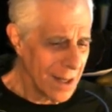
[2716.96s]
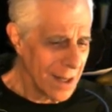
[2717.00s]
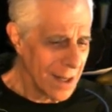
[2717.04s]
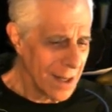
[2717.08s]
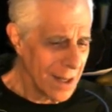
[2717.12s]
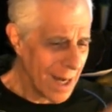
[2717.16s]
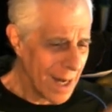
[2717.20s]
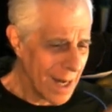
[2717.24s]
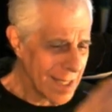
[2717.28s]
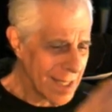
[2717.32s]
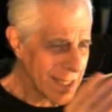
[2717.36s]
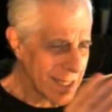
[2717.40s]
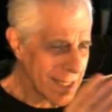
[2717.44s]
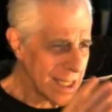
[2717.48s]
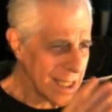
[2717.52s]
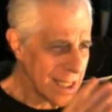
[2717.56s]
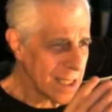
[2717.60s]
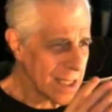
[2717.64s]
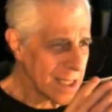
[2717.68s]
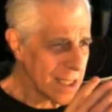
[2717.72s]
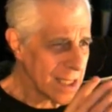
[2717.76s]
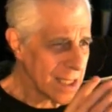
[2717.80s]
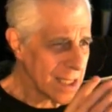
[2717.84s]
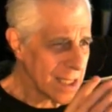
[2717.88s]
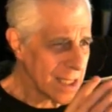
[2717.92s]
I see
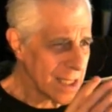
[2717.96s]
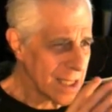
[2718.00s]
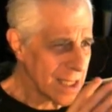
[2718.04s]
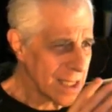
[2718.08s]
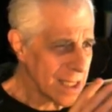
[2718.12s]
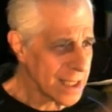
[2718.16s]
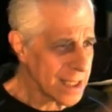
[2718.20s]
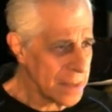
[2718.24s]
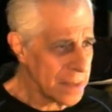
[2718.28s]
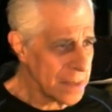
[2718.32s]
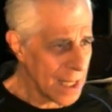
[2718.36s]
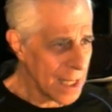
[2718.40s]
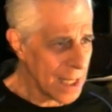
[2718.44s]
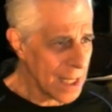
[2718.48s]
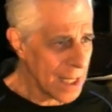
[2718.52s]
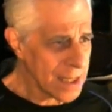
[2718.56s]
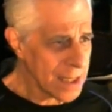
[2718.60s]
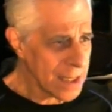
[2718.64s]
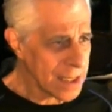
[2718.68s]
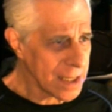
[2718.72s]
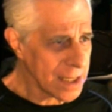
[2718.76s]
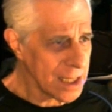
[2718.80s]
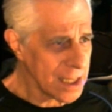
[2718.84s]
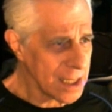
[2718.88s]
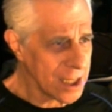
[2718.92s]
the same
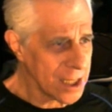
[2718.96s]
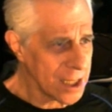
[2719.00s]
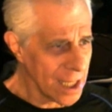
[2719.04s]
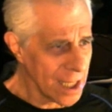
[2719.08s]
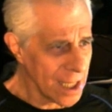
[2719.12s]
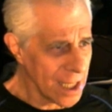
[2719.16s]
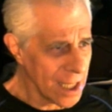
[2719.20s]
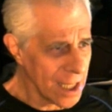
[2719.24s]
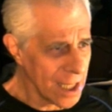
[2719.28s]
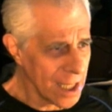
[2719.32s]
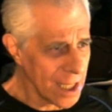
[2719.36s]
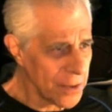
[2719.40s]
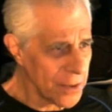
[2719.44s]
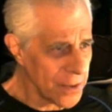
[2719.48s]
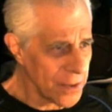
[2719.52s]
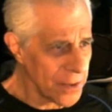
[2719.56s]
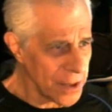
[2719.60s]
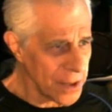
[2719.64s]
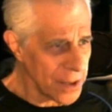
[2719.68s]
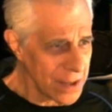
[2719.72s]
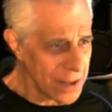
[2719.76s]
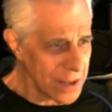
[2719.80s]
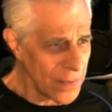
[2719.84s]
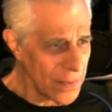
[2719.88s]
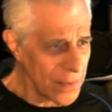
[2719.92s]
Nazi
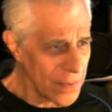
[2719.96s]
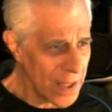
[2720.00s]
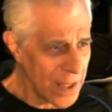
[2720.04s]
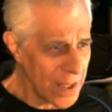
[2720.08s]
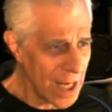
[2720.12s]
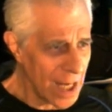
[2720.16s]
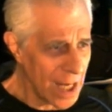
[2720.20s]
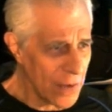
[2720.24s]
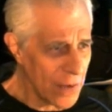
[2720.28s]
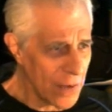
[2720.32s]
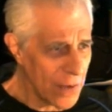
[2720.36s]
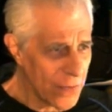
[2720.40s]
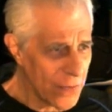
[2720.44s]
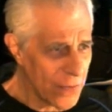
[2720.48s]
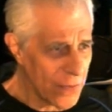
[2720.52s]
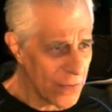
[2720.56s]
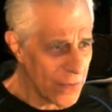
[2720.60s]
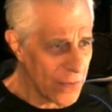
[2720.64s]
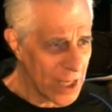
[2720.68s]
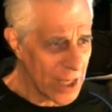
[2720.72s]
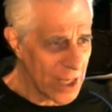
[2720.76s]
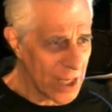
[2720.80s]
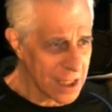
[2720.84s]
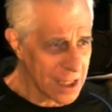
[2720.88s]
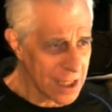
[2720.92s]
generals that I
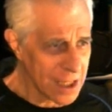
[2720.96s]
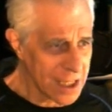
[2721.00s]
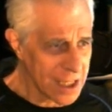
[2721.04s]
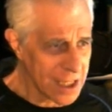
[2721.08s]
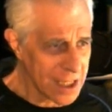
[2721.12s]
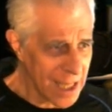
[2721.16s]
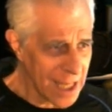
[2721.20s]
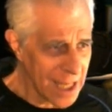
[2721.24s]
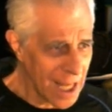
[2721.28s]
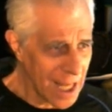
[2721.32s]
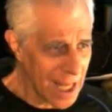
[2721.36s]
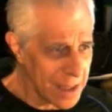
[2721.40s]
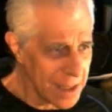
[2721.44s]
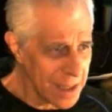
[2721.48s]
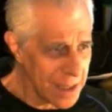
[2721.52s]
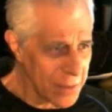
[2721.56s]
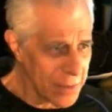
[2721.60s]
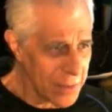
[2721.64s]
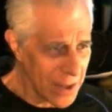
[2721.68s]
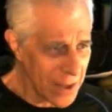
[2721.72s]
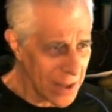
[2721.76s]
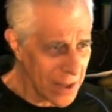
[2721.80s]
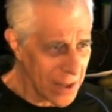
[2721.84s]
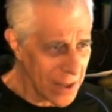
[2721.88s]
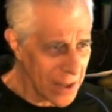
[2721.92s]
faced at
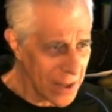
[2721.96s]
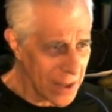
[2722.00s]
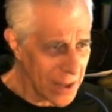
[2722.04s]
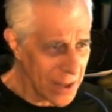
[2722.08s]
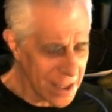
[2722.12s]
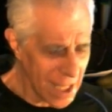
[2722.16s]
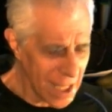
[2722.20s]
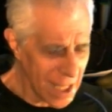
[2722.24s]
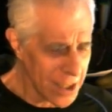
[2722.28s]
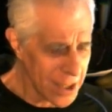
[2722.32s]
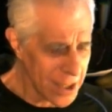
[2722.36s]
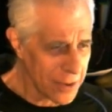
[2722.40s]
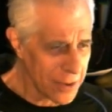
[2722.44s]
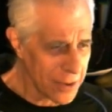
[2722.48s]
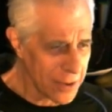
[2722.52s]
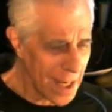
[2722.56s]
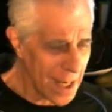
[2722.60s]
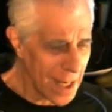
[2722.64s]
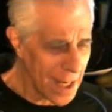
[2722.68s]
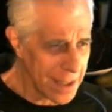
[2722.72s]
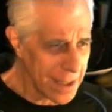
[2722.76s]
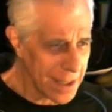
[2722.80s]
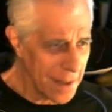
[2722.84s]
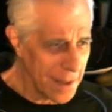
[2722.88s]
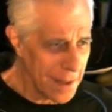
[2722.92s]

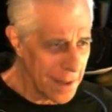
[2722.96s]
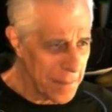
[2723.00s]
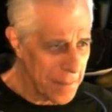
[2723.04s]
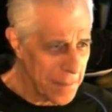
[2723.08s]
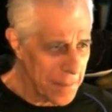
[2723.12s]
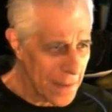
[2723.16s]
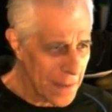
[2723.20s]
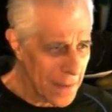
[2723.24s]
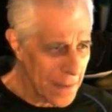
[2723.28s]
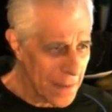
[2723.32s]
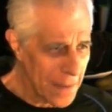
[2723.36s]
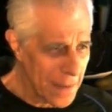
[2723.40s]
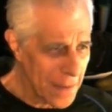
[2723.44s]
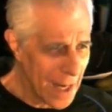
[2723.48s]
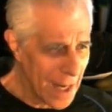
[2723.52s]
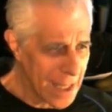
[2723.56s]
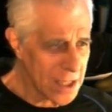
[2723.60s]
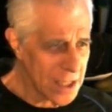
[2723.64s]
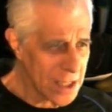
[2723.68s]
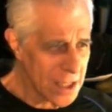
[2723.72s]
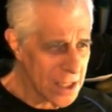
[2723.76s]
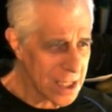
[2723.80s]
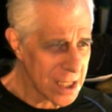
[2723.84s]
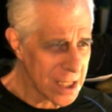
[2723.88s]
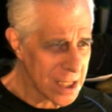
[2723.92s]
Stalingrad? I see
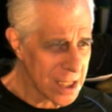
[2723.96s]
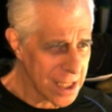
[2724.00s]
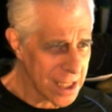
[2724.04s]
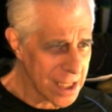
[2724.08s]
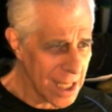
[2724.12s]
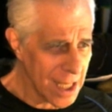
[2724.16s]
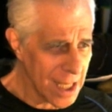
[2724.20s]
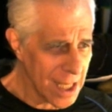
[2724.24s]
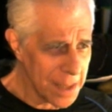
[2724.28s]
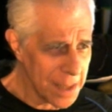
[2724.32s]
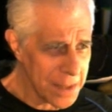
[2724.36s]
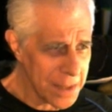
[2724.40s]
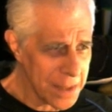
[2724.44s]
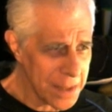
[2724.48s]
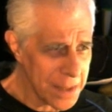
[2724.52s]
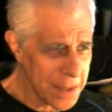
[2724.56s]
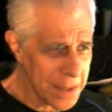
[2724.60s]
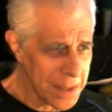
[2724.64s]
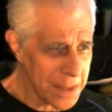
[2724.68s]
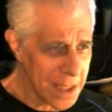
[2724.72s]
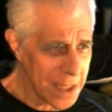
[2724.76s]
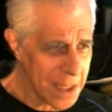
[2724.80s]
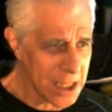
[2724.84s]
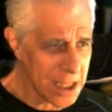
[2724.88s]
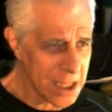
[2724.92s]
the same
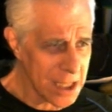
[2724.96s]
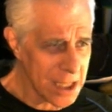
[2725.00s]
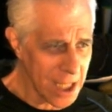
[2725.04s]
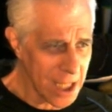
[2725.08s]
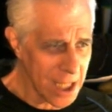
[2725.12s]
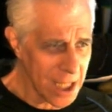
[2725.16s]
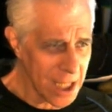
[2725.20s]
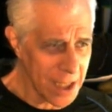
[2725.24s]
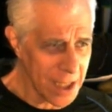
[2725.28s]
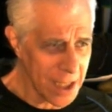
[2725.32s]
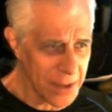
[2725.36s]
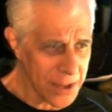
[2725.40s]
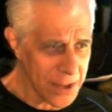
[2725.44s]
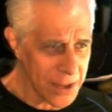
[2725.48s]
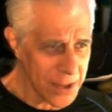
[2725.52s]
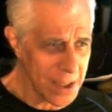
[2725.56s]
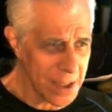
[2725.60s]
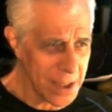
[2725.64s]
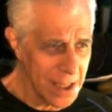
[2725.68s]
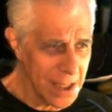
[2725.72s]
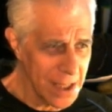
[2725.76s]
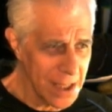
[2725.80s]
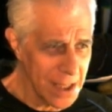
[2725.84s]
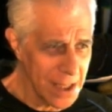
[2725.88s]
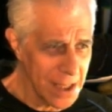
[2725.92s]
Nazi generals
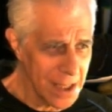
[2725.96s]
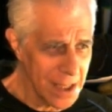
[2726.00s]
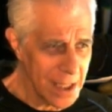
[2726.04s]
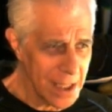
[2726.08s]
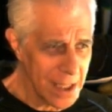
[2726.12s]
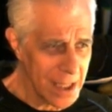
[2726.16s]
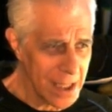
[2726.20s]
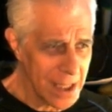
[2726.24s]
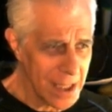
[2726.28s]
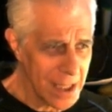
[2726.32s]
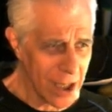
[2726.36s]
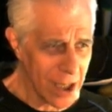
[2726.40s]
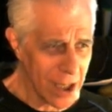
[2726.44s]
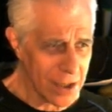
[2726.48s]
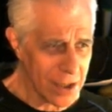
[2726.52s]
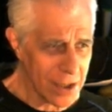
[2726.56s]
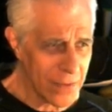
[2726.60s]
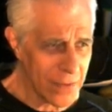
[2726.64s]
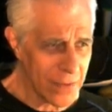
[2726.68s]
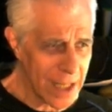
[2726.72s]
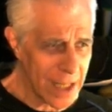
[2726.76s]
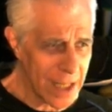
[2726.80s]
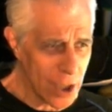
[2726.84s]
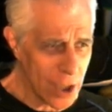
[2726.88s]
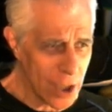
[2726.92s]
in charge
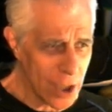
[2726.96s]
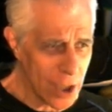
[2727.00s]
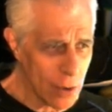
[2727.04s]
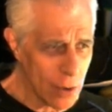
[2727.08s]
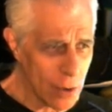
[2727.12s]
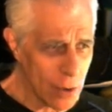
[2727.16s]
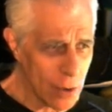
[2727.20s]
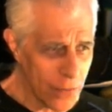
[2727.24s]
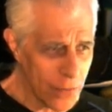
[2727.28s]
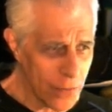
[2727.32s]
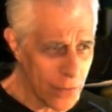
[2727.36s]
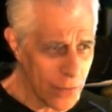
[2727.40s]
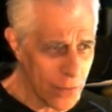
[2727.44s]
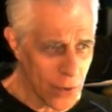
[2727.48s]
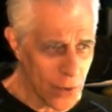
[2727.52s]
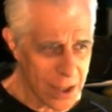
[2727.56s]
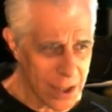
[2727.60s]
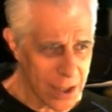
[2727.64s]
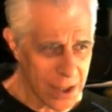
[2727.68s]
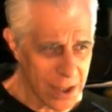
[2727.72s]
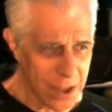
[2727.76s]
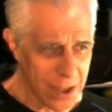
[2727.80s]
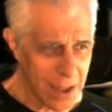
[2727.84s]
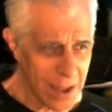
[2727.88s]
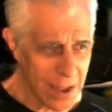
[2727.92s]
of NATO
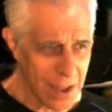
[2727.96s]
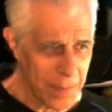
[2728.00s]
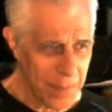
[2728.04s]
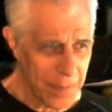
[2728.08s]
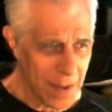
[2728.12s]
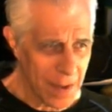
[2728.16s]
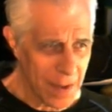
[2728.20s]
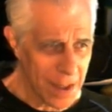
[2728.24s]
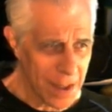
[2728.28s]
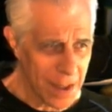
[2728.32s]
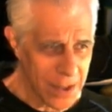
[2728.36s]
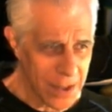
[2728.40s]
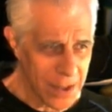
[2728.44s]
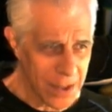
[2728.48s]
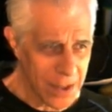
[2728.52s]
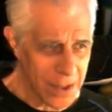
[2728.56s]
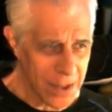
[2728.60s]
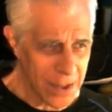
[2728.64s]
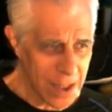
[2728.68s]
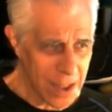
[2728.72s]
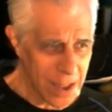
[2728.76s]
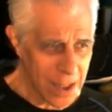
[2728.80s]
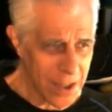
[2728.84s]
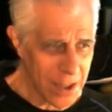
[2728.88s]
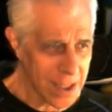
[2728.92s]
forces on the
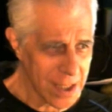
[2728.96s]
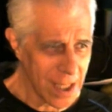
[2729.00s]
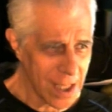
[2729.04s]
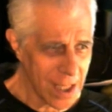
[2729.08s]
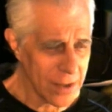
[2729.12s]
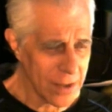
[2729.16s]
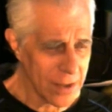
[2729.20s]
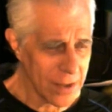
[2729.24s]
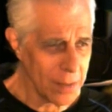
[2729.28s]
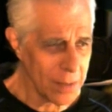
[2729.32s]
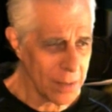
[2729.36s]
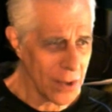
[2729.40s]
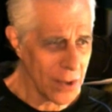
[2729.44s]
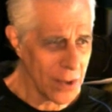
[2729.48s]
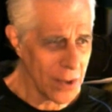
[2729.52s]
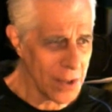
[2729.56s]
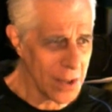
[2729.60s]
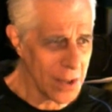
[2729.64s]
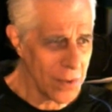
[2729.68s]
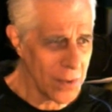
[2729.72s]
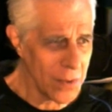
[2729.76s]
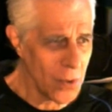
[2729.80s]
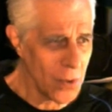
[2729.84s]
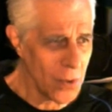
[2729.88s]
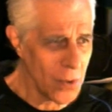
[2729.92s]
other side of the
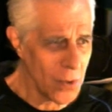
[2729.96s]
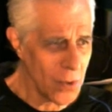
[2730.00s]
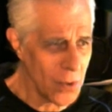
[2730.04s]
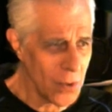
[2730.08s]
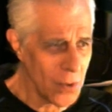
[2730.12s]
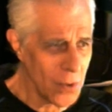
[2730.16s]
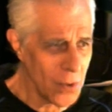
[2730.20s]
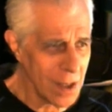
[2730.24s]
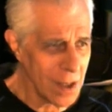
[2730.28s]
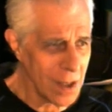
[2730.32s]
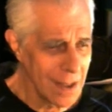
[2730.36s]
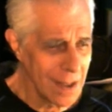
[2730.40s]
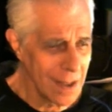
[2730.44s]
Berlin Wall."